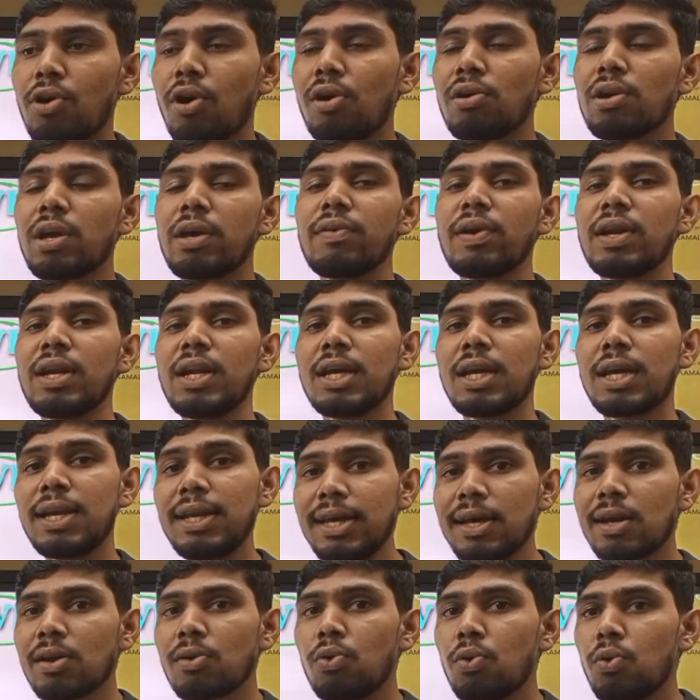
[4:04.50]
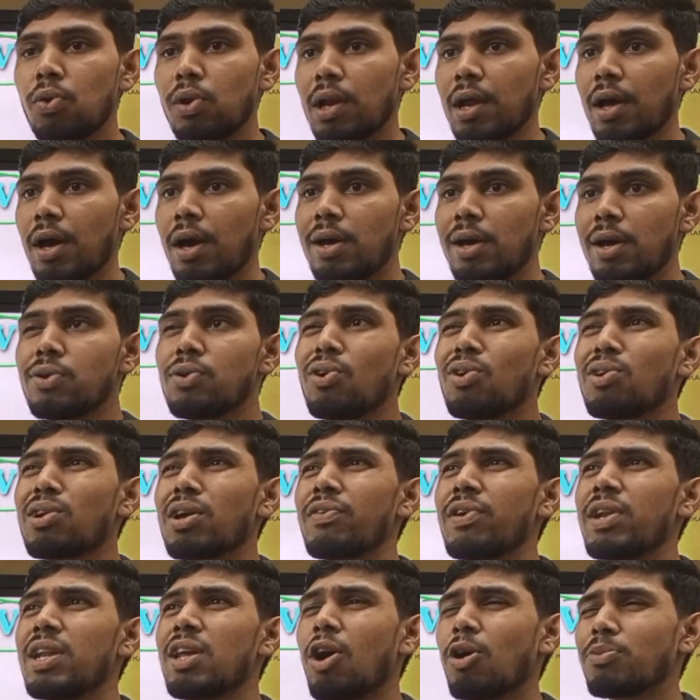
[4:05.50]
have any clear goal, or you don't have
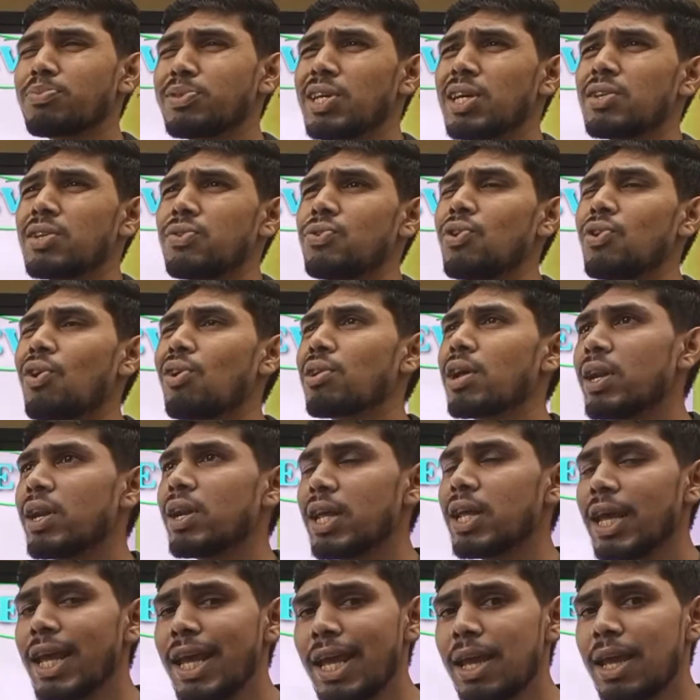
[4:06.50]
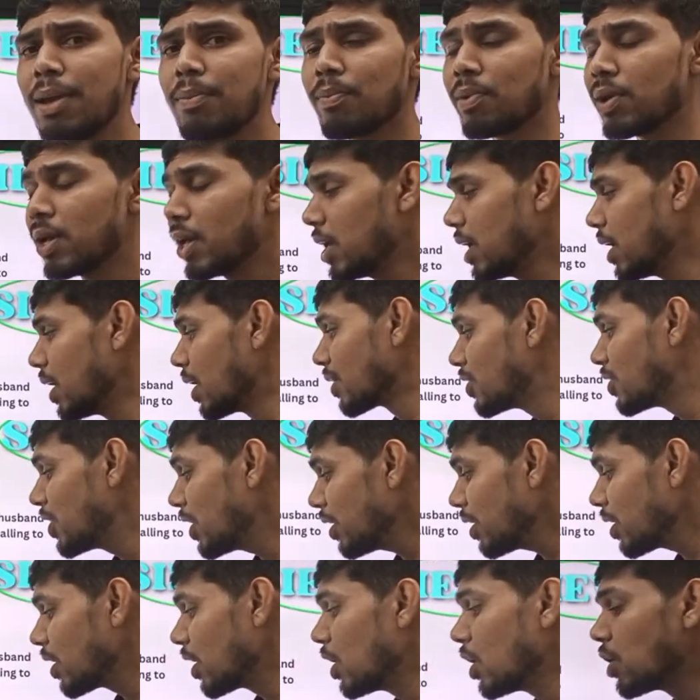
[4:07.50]
any object, you don't have any aim,
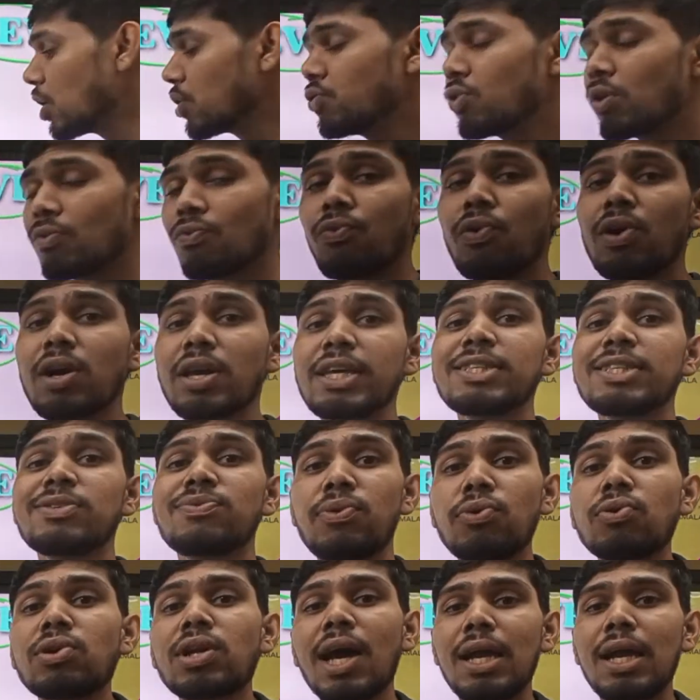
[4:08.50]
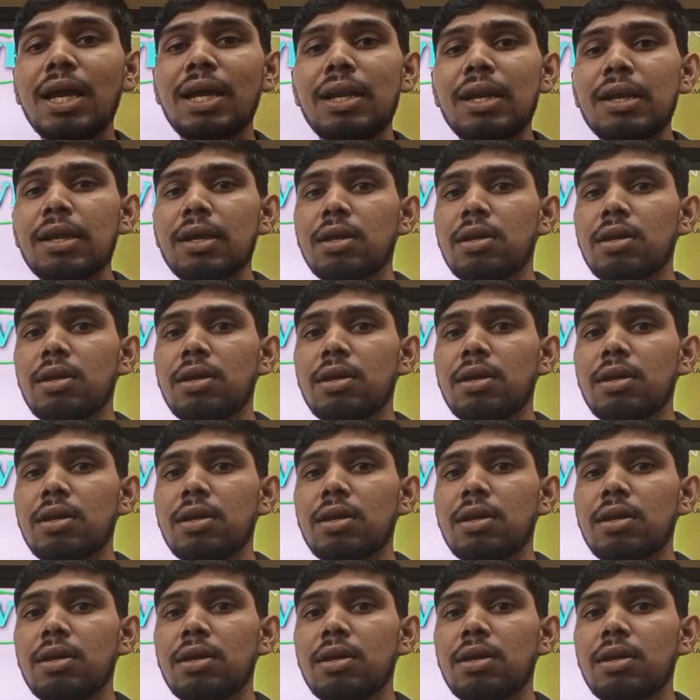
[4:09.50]
then your work is futile.